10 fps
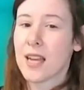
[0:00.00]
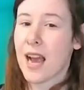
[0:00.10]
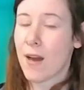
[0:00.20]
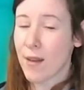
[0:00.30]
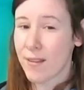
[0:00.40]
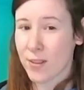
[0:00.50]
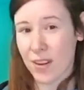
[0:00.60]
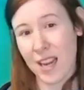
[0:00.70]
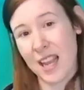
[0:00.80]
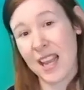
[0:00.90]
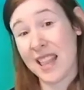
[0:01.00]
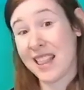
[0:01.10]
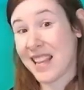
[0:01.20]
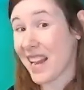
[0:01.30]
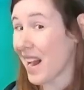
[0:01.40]
However,
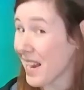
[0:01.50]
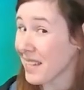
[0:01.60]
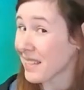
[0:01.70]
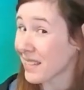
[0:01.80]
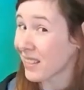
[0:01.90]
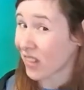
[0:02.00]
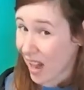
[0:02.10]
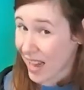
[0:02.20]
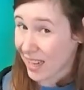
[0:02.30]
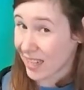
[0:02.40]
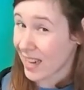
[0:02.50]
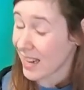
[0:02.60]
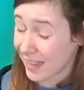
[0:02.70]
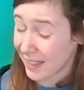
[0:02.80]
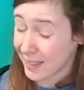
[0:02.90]
the ice dragon
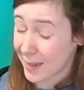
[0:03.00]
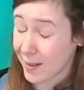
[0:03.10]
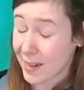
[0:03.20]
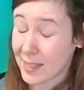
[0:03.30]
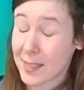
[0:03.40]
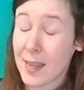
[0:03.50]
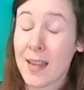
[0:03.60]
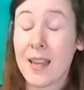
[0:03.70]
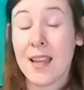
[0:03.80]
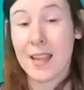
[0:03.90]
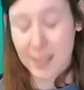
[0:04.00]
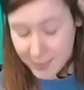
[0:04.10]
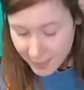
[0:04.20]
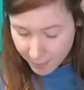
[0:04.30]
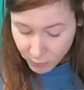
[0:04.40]
in the series,
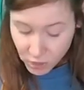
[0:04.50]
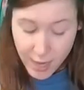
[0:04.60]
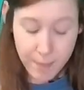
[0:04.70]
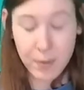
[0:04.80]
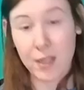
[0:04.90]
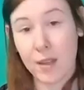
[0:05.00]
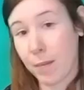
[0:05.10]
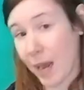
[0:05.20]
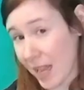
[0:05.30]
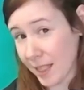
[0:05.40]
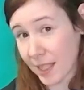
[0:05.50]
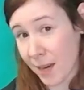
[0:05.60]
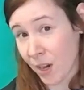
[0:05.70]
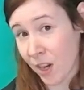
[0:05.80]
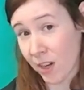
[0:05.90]
same shape by the same
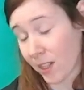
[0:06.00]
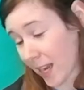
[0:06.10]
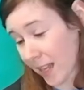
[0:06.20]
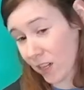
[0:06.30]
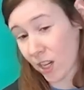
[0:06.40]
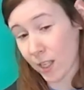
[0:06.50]
artist, Sally J.